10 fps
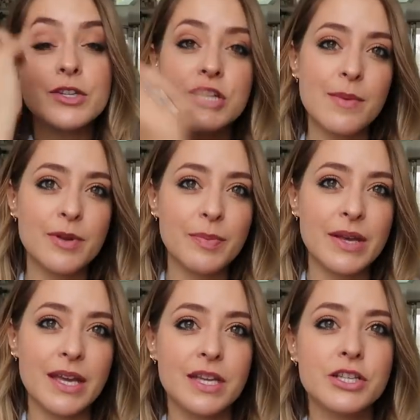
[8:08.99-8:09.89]
Gem and
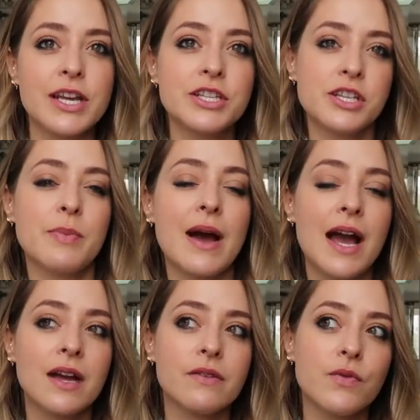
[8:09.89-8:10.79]
Bee changing
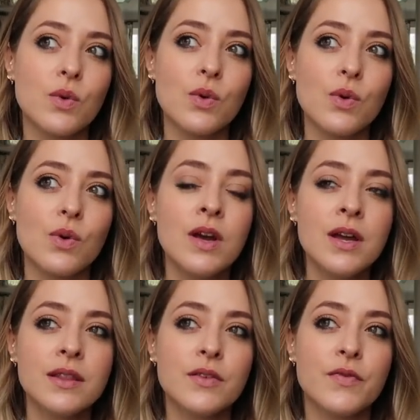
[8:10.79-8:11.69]
bag for
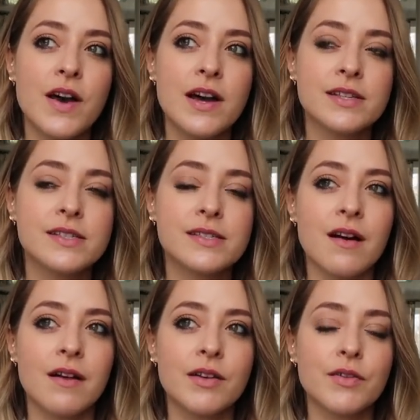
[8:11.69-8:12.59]
the first
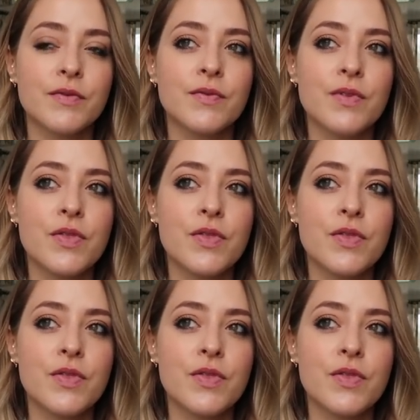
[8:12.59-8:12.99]
kind of